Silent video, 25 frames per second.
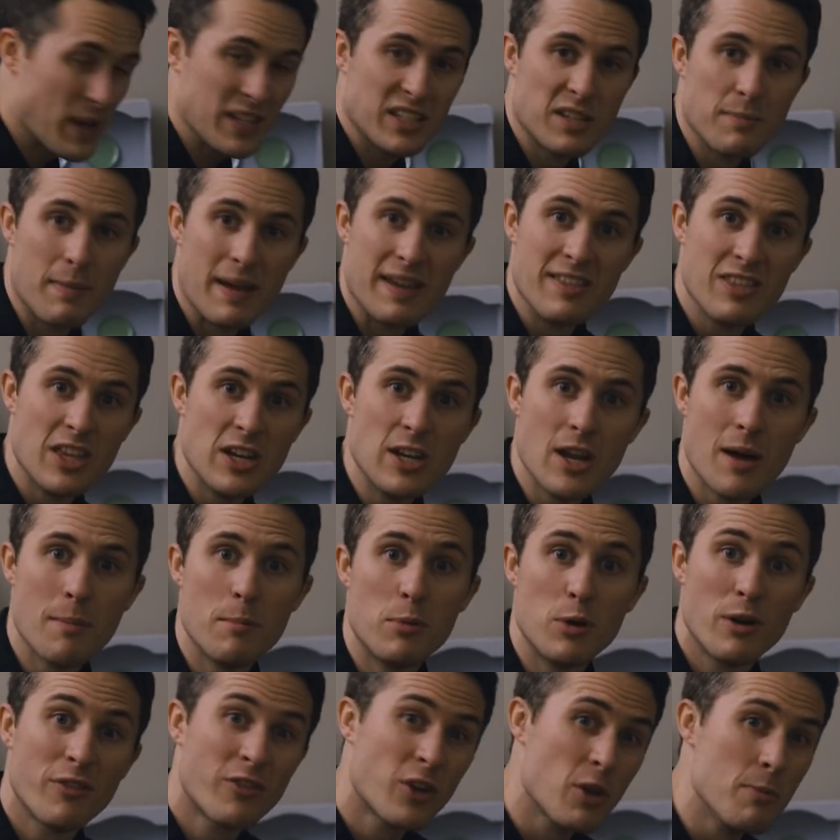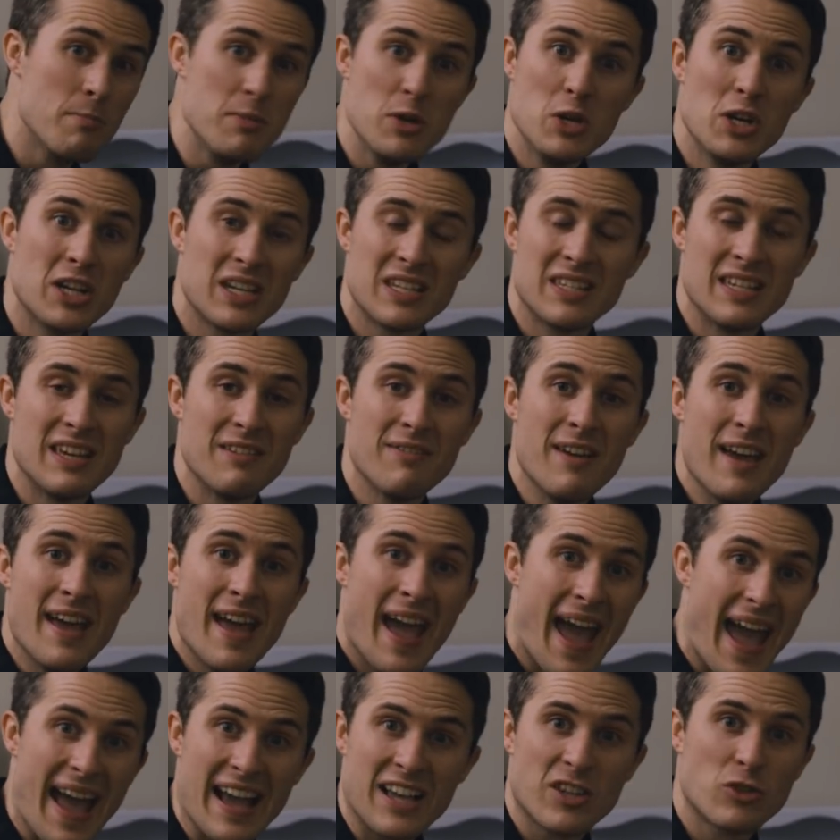estimate the number of communicative
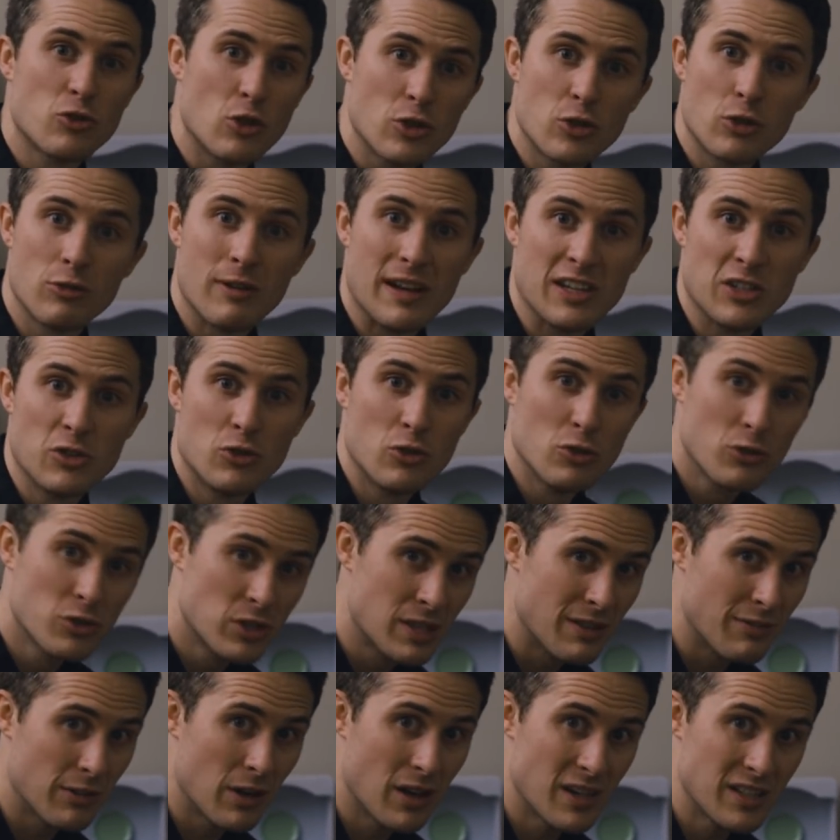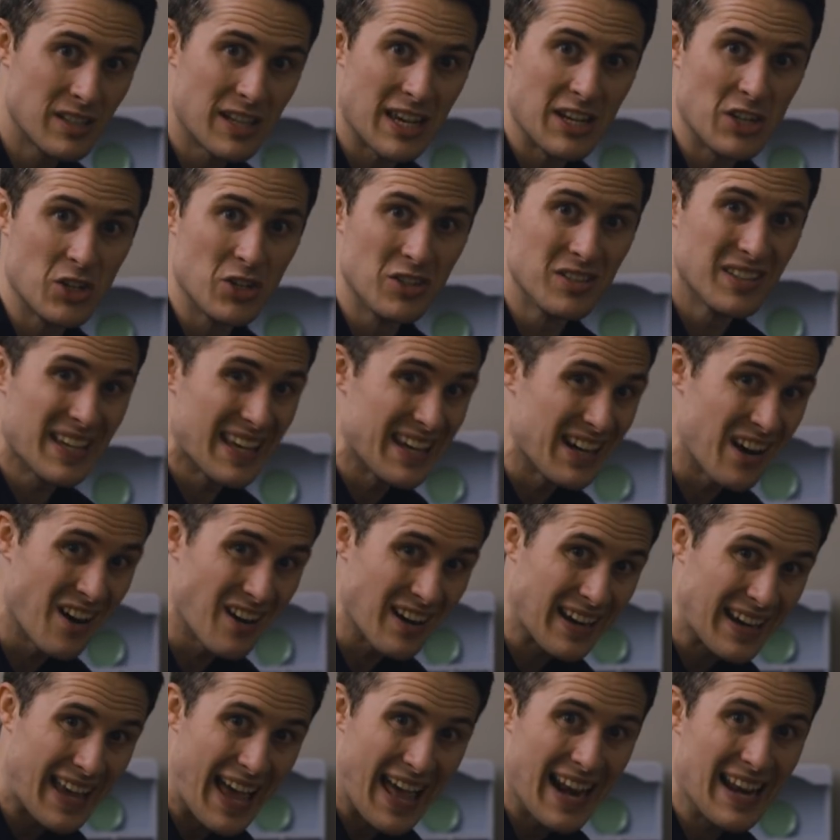extraterrestrial civilizations in
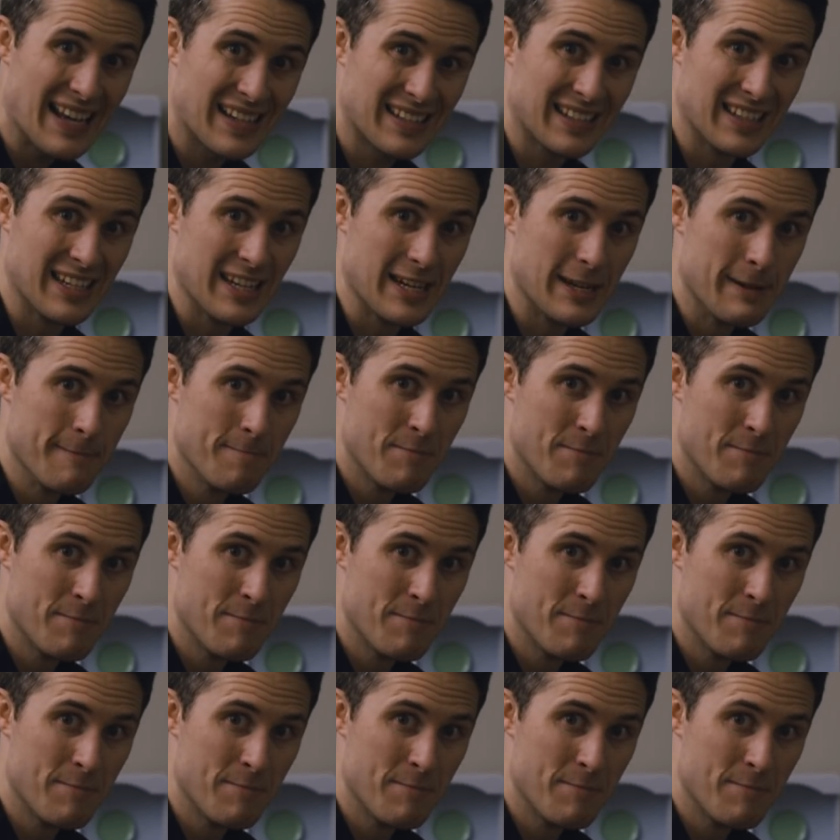our galaxy,